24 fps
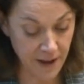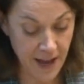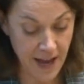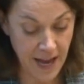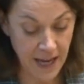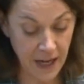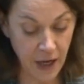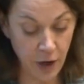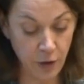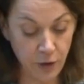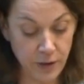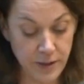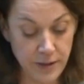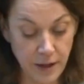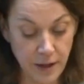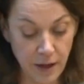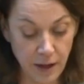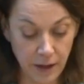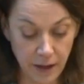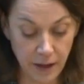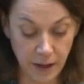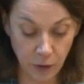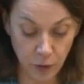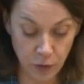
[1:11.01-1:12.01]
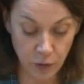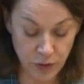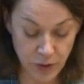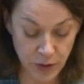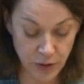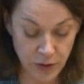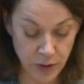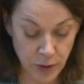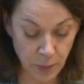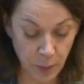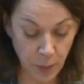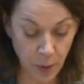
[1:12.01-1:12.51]
and I also
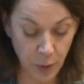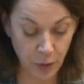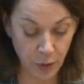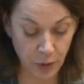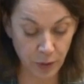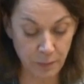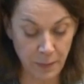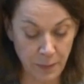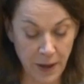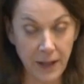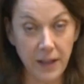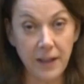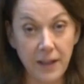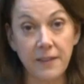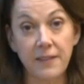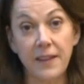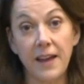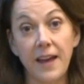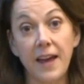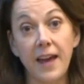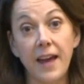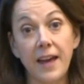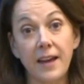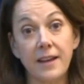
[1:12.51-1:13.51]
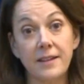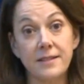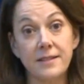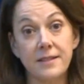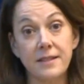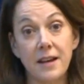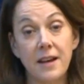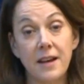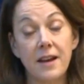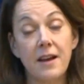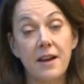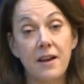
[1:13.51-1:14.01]
supported making the HECS
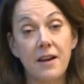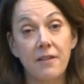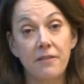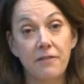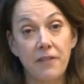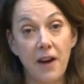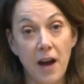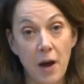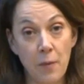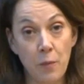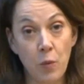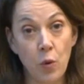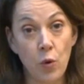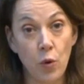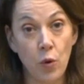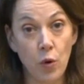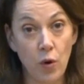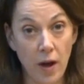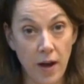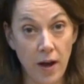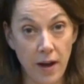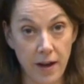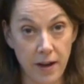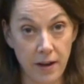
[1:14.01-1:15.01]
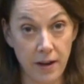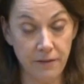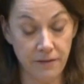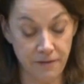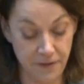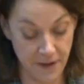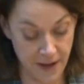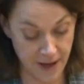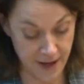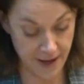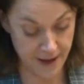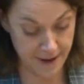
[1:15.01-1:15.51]
far more
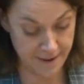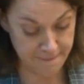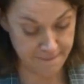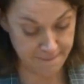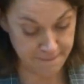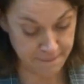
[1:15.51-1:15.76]
fair.